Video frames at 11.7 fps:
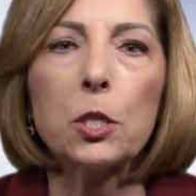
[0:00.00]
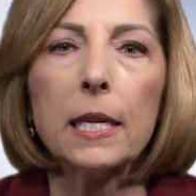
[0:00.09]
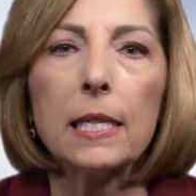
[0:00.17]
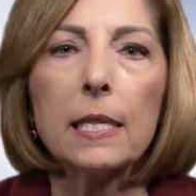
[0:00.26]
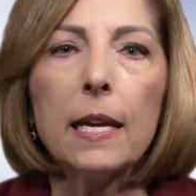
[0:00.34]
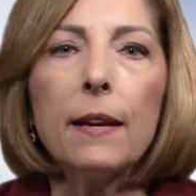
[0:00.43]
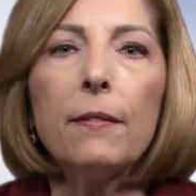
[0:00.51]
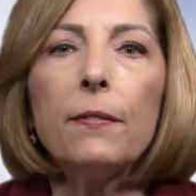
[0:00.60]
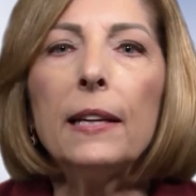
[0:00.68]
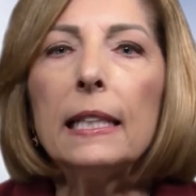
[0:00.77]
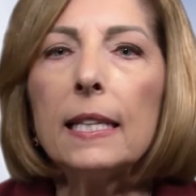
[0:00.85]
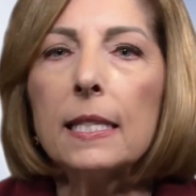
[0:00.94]
as
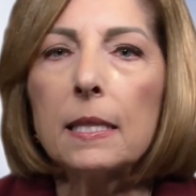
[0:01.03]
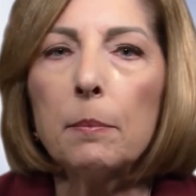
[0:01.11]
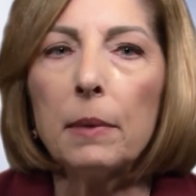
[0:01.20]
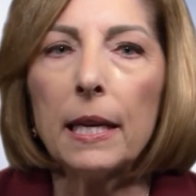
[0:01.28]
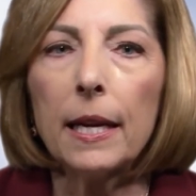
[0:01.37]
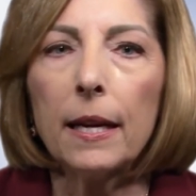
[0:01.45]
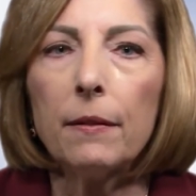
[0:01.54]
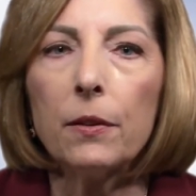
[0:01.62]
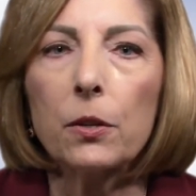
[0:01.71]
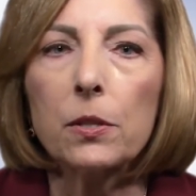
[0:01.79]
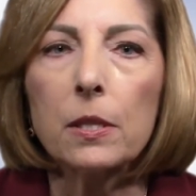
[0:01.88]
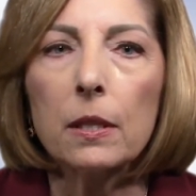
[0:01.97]
feelings and behaviors.